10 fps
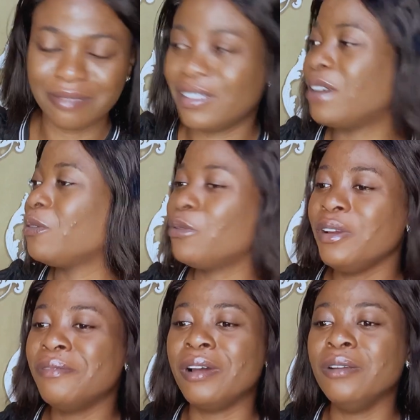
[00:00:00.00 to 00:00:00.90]
We are
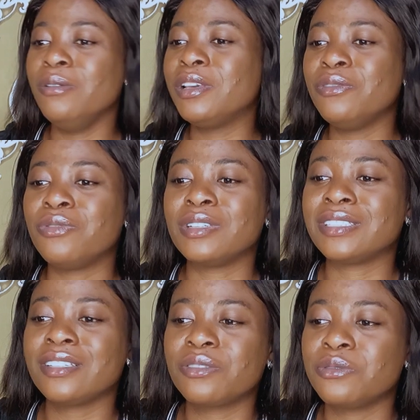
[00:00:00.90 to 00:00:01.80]
going around looking for
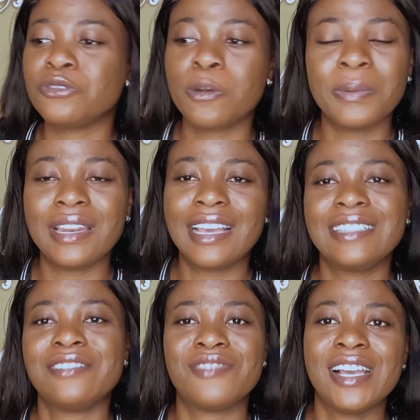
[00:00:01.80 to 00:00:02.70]
sticks to chop and light
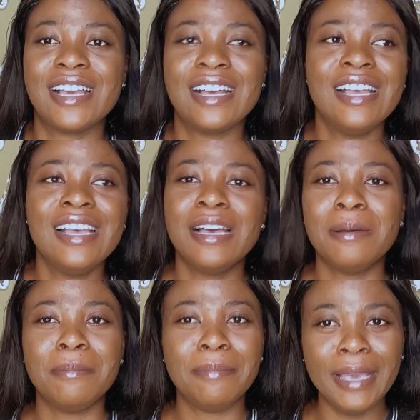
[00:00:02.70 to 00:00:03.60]
a fire.
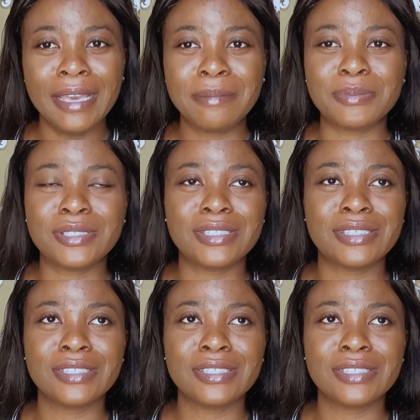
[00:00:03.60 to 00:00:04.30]
Babes.